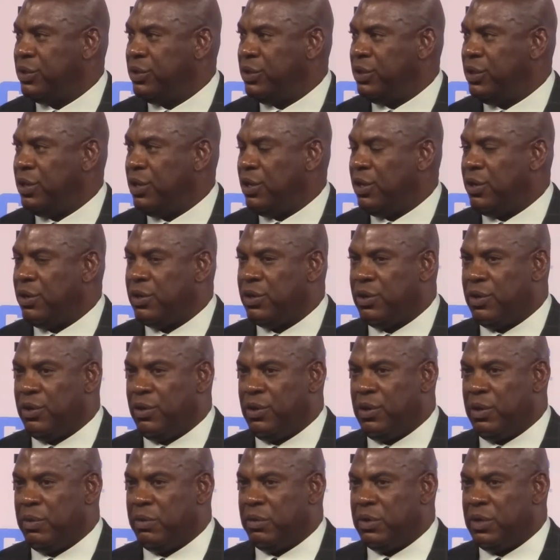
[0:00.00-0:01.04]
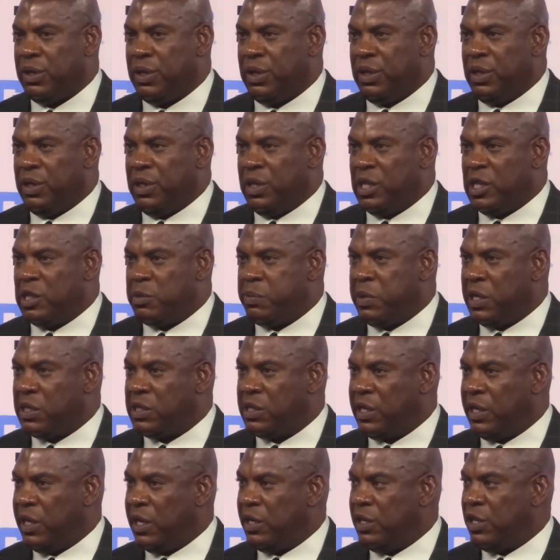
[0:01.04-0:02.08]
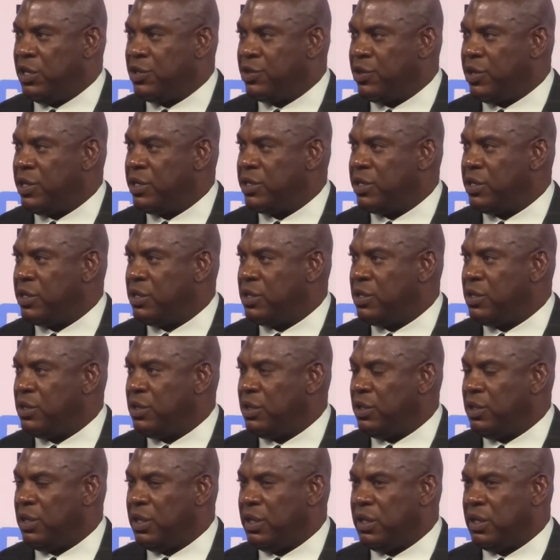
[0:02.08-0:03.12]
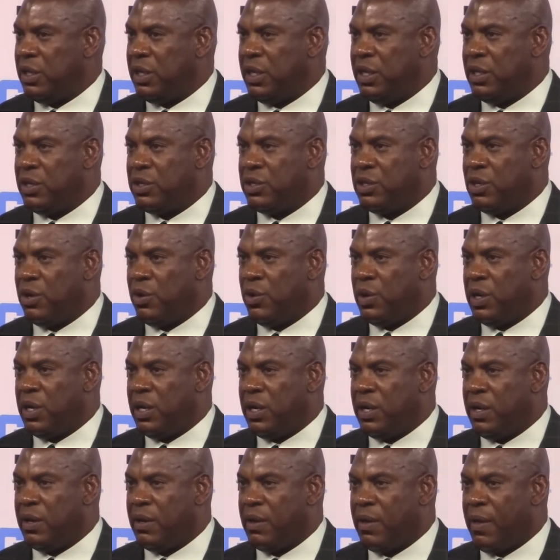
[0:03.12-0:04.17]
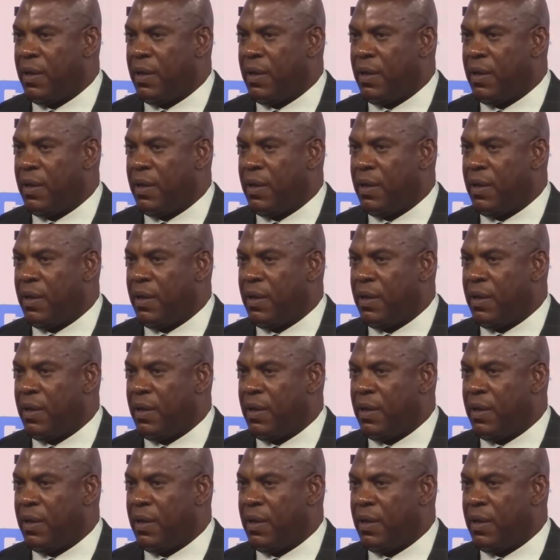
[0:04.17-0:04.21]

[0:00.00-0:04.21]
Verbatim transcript: you know, on especially in the trenches, and and so uh,